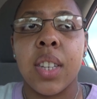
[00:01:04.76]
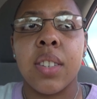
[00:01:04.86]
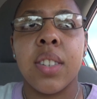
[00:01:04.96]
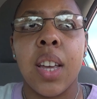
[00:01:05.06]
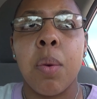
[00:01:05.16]

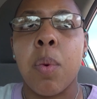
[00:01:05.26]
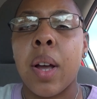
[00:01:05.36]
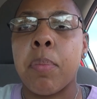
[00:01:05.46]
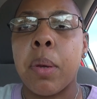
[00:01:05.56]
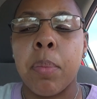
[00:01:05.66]
and say
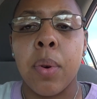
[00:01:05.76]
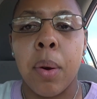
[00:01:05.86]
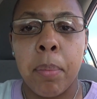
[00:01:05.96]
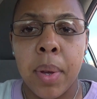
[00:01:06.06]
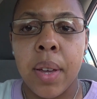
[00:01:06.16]
white people
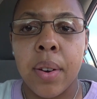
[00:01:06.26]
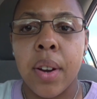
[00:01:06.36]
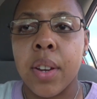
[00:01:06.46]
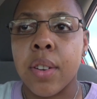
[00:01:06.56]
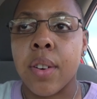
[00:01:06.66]
are better
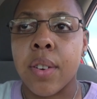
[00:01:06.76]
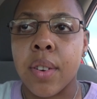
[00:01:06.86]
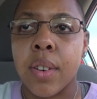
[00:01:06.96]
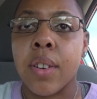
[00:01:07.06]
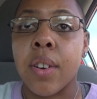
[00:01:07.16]
and
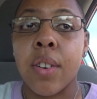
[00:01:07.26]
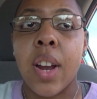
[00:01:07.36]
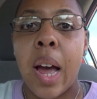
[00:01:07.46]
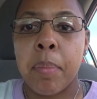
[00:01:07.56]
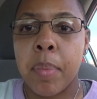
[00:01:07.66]
you're
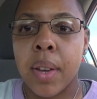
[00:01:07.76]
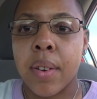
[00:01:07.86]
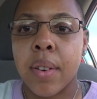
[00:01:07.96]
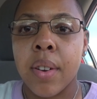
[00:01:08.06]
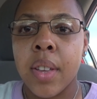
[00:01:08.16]
not
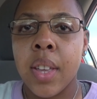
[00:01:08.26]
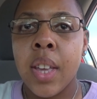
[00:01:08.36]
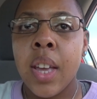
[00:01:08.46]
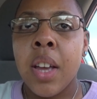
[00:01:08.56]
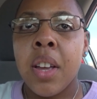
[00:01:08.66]
better.
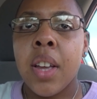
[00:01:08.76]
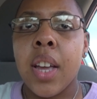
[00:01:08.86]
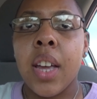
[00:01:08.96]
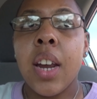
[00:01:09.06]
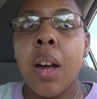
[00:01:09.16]

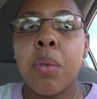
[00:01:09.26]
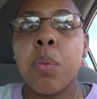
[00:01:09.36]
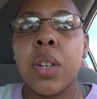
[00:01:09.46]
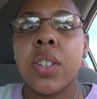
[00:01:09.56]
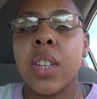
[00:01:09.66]
And I
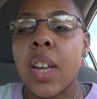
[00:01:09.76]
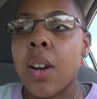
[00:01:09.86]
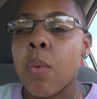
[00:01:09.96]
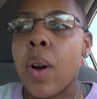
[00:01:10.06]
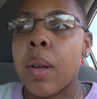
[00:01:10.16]
wish a
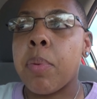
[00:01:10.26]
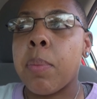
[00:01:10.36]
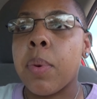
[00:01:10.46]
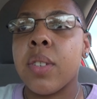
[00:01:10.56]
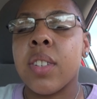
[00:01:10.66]
lot of white
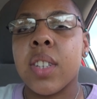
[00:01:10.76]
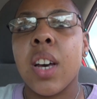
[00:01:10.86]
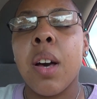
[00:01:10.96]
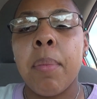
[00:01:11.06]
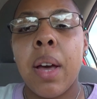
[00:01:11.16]
people would just
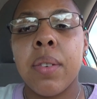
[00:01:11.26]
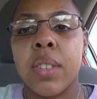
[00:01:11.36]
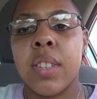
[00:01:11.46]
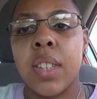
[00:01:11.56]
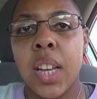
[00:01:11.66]
come out
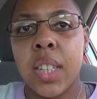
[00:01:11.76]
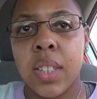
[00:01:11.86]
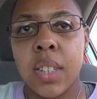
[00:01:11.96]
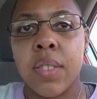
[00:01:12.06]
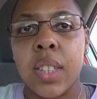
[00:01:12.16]
and say
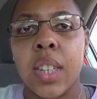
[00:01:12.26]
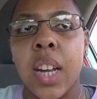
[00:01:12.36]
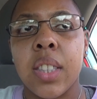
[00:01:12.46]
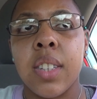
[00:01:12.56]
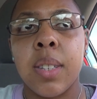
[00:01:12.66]
something
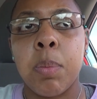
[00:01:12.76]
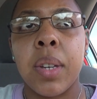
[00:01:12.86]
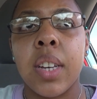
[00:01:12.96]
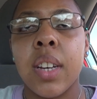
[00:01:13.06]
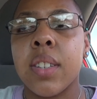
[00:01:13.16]
like this,
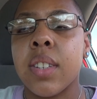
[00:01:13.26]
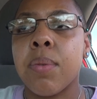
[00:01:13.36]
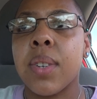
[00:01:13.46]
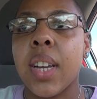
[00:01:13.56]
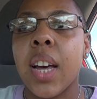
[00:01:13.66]
because
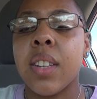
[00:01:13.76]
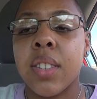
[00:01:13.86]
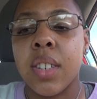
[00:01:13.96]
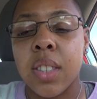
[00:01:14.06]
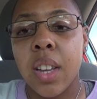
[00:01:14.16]
in
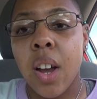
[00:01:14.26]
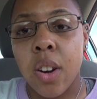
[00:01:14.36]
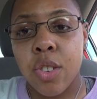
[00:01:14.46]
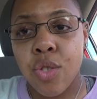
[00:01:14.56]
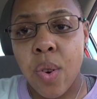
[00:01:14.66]
reality, they
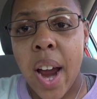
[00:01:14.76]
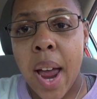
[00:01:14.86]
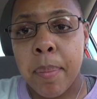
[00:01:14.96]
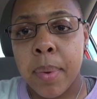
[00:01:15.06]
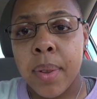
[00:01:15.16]
are
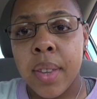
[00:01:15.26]
trapped.